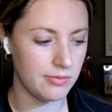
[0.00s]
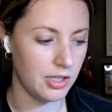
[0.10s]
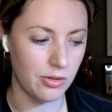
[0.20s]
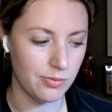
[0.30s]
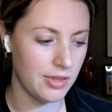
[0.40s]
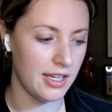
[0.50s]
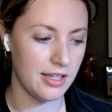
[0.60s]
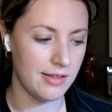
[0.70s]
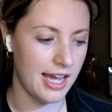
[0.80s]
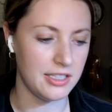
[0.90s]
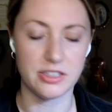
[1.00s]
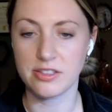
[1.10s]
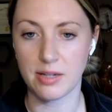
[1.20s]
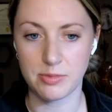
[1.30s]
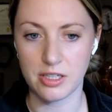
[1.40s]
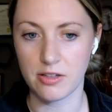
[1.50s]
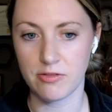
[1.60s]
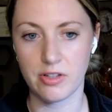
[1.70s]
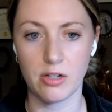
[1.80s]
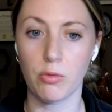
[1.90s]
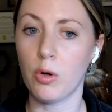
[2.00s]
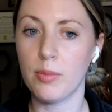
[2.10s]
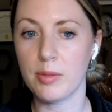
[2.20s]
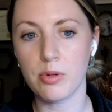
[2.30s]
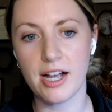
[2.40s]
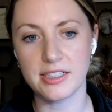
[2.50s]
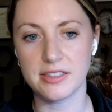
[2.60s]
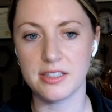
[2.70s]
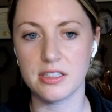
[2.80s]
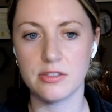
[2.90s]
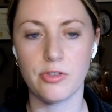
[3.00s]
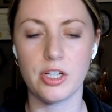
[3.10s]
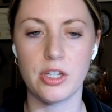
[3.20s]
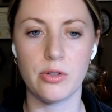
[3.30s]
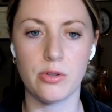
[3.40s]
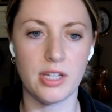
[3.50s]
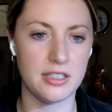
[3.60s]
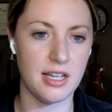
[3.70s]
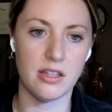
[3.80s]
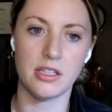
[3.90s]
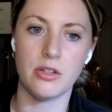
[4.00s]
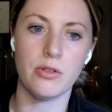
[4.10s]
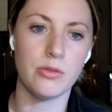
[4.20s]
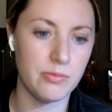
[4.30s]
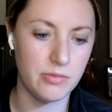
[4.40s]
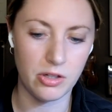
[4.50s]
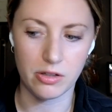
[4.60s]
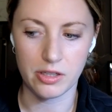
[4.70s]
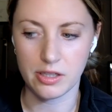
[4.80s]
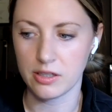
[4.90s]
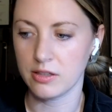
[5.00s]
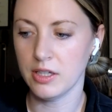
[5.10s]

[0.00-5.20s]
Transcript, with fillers: you know they had deceptive enrollment practices for you like telling you you're going to